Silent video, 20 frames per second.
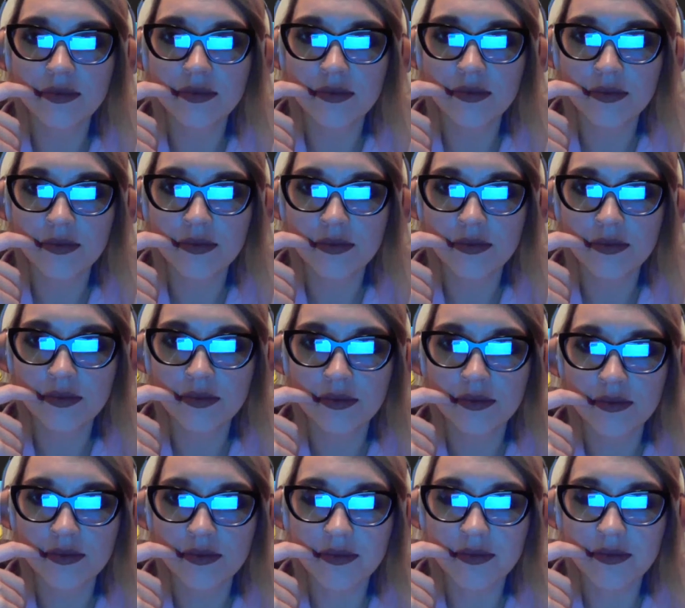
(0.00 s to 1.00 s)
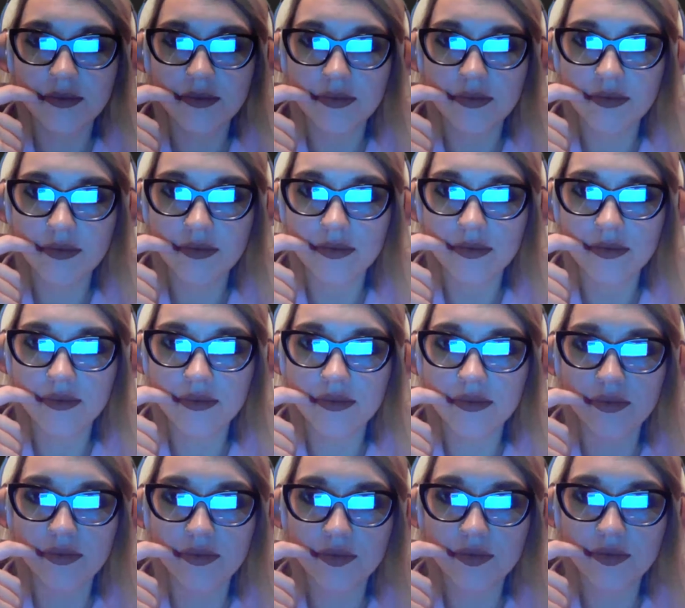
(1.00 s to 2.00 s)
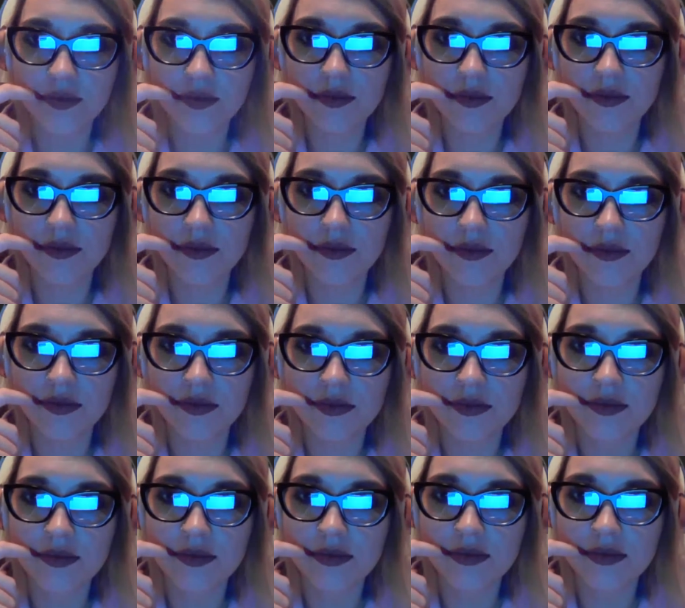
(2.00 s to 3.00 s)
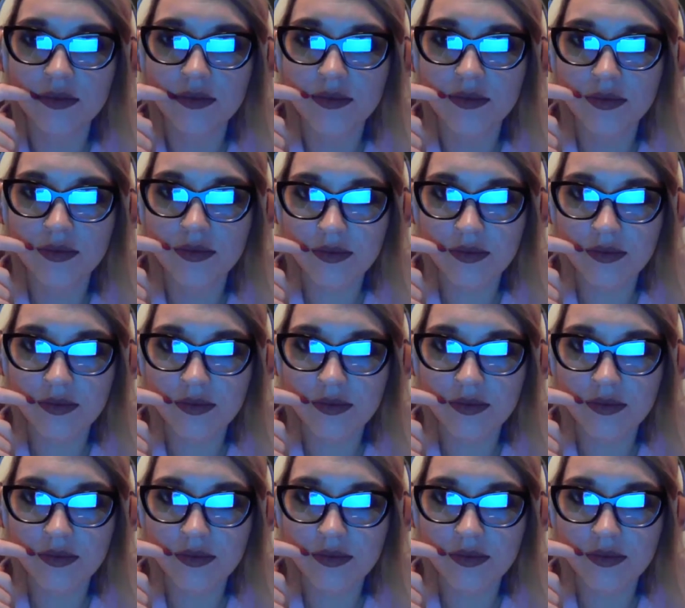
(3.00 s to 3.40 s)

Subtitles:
(not speaking)